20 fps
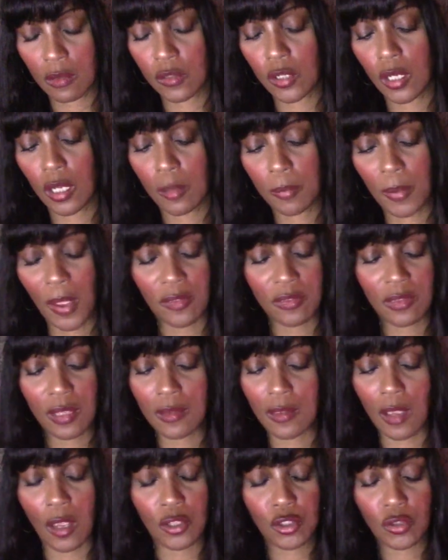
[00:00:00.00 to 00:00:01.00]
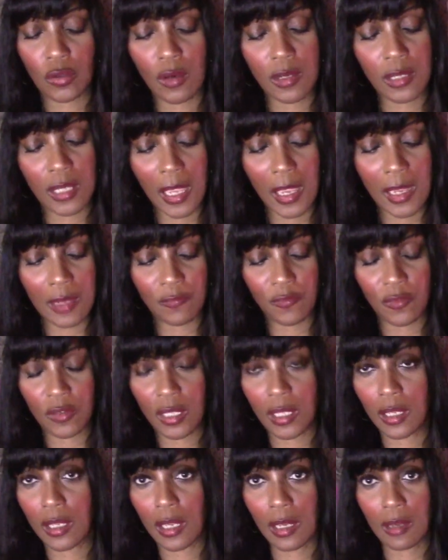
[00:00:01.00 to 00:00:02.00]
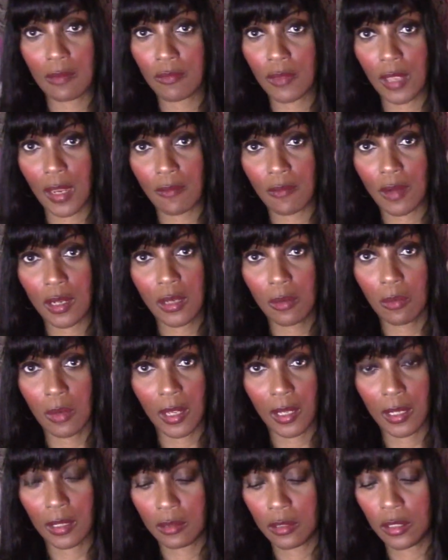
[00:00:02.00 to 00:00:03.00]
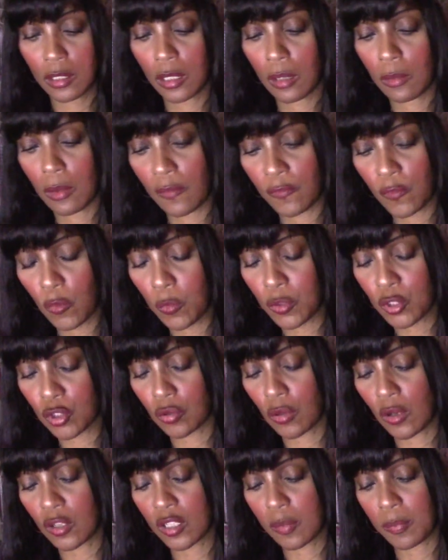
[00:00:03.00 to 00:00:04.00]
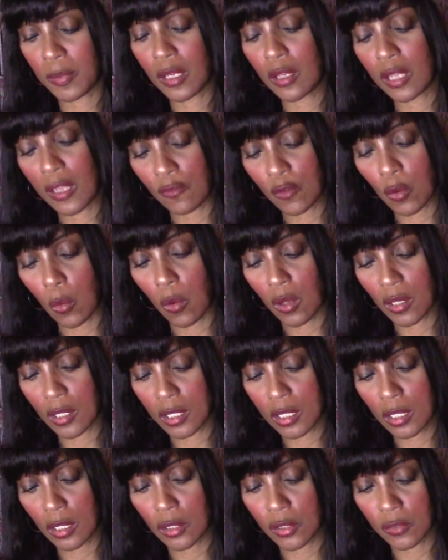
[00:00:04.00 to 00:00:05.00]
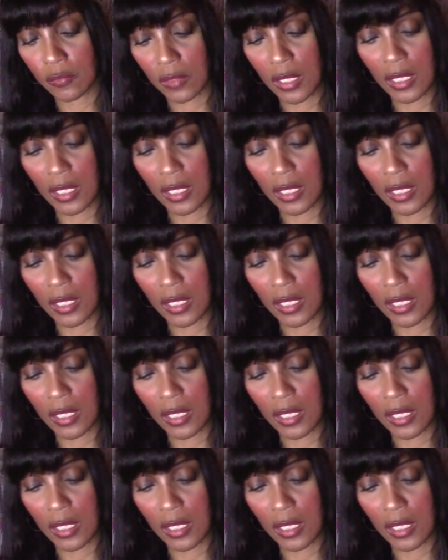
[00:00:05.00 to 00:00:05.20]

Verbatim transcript: you know but i think that i try and get everything in there anyway you know i've always tried to be give quality on the